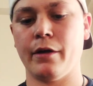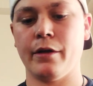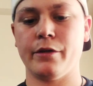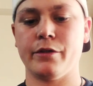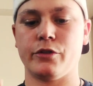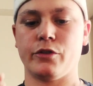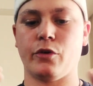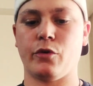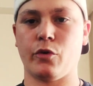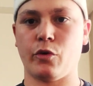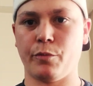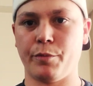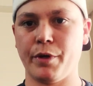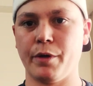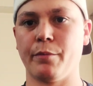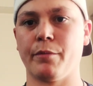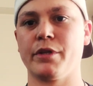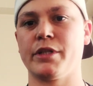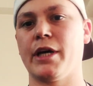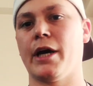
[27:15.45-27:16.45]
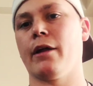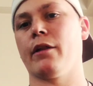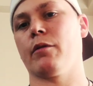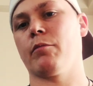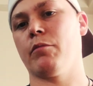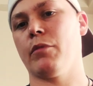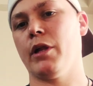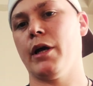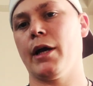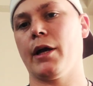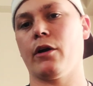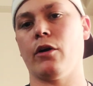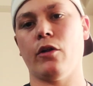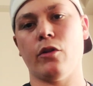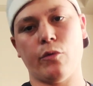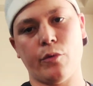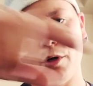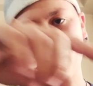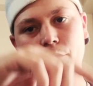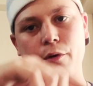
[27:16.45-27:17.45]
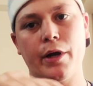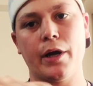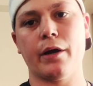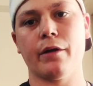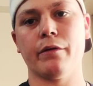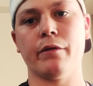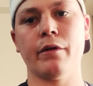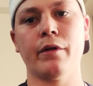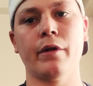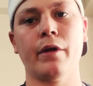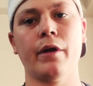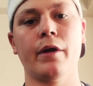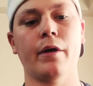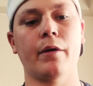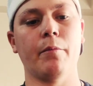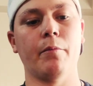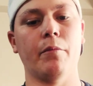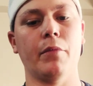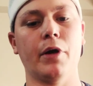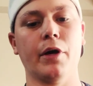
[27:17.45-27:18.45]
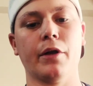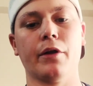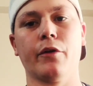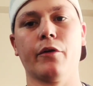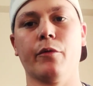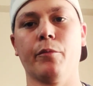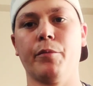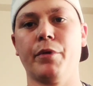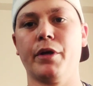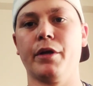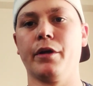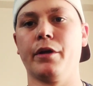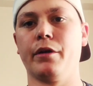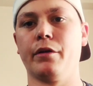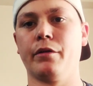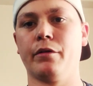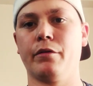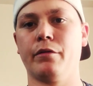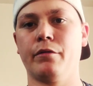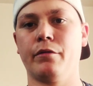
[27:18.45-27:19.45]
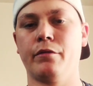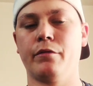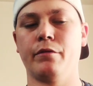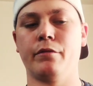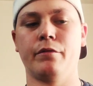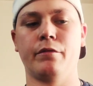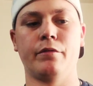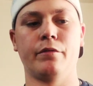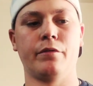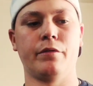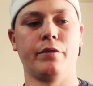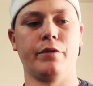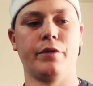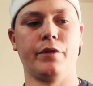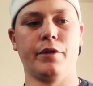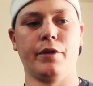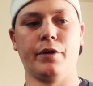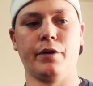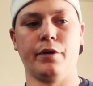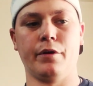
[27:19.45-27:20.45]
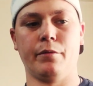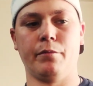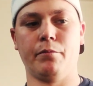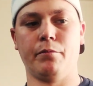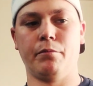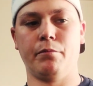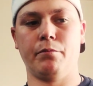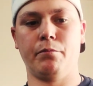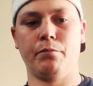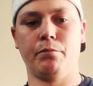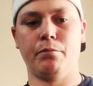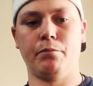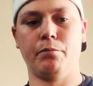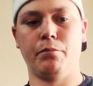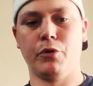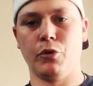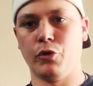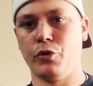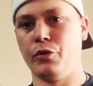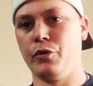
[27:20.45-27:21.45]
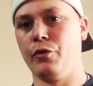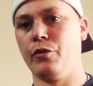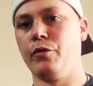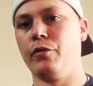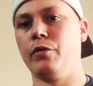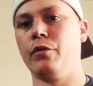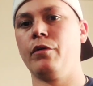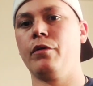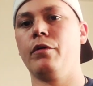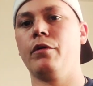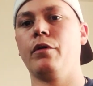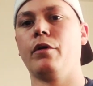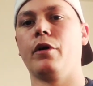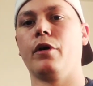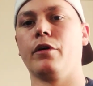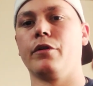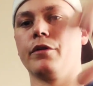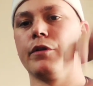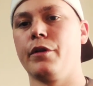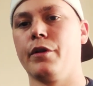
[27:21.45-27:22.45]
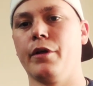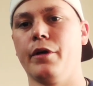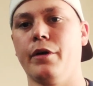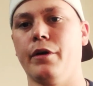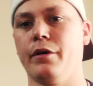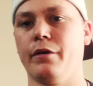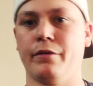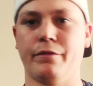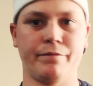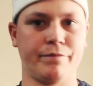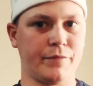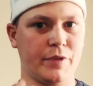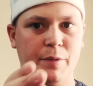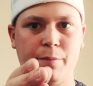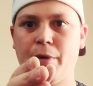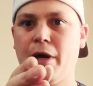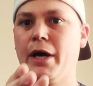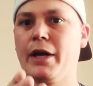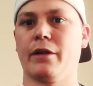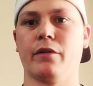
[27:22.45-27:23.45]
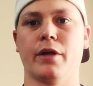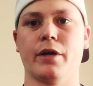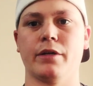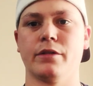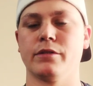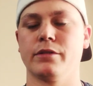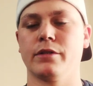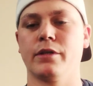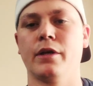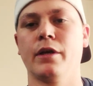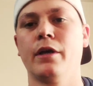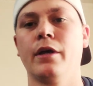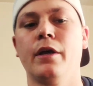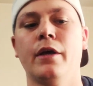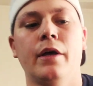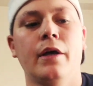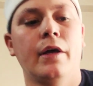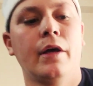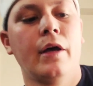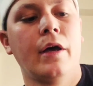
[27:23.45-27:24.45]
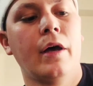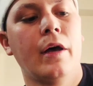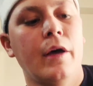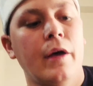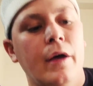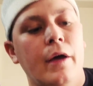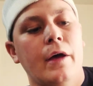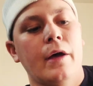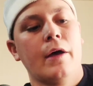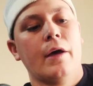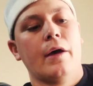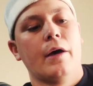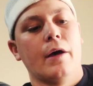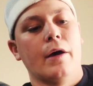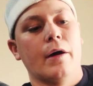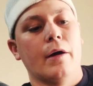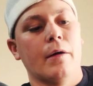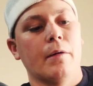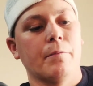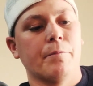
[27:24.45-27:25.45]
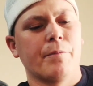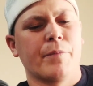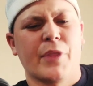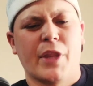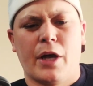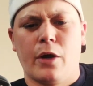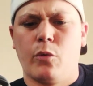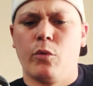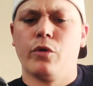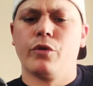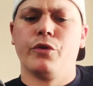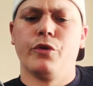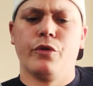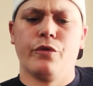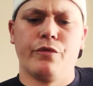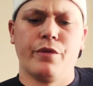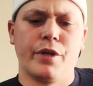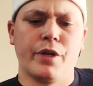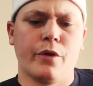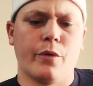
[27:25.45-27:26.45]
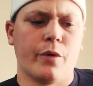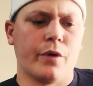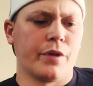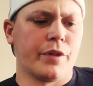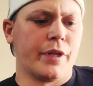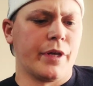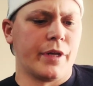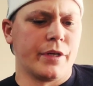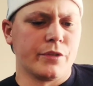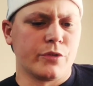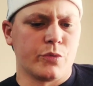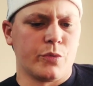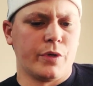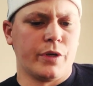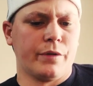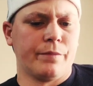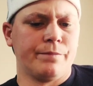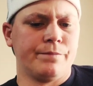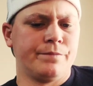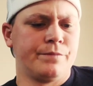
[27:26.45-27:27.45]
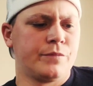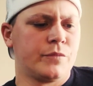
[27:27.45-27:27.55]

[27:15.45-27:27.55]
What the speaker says: So it'll be a metallic black all the way around, but it'll be the blue on the body lines. I will do a video on that as well.